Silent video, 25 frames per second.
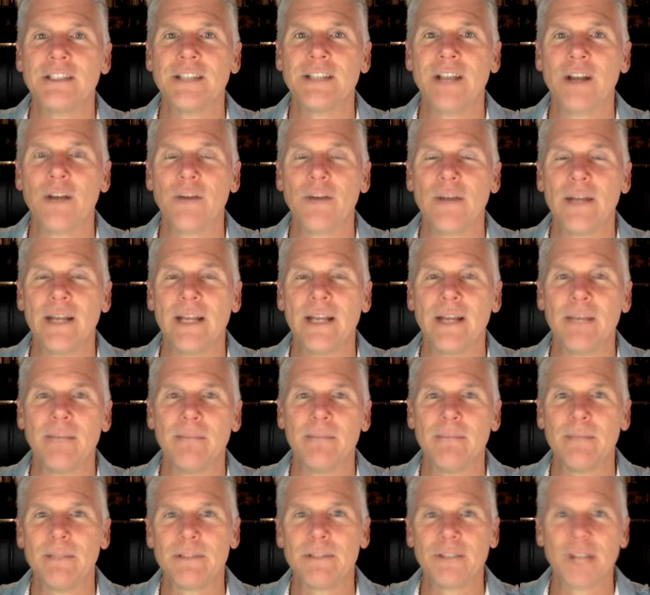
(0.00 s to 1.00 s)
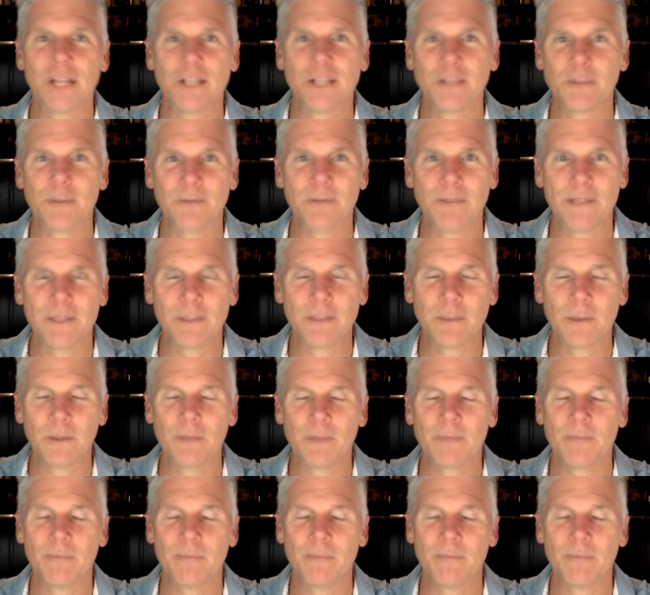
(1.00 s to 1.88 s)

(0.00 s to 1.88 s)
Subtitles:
Tarot Reading, Mitchell Osborn Facebook